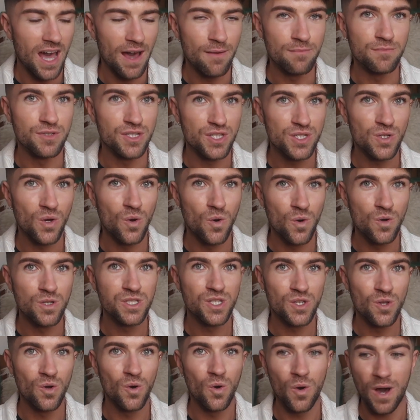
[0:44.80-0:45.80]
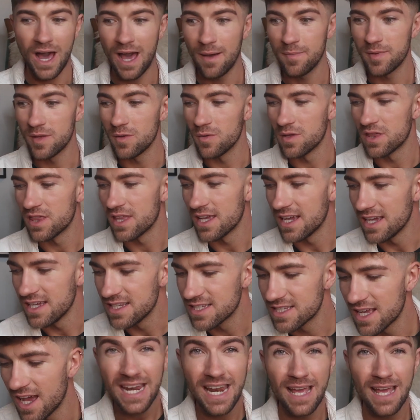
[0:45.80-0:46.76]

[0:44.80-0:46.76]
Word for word: I'm so happy with these.